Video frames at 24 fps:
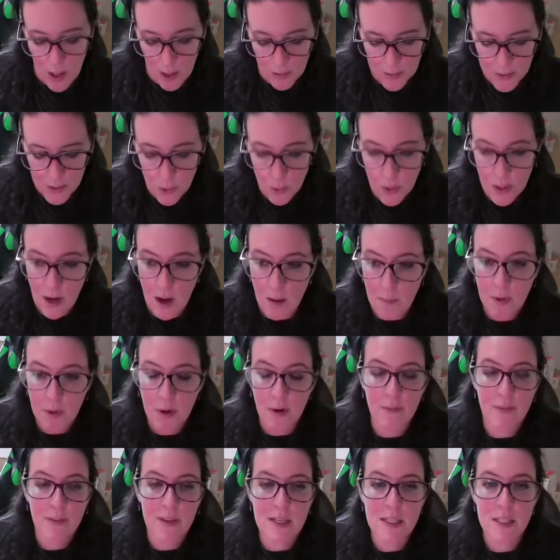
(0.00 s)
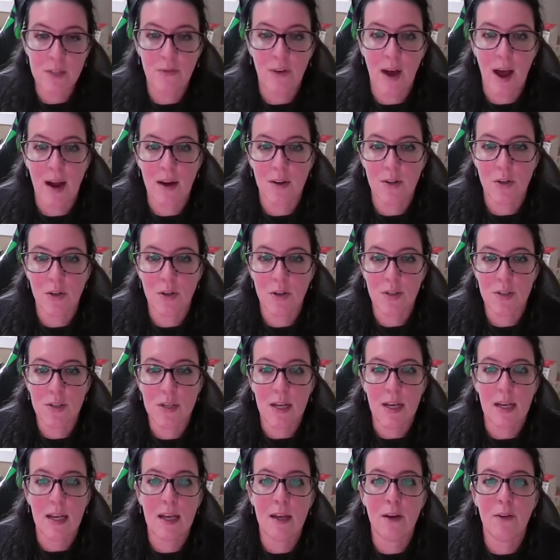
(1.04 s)
So a number of these factors
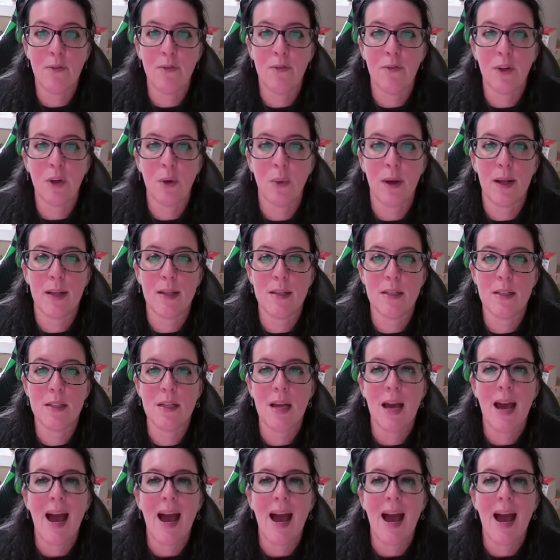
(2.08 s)
influence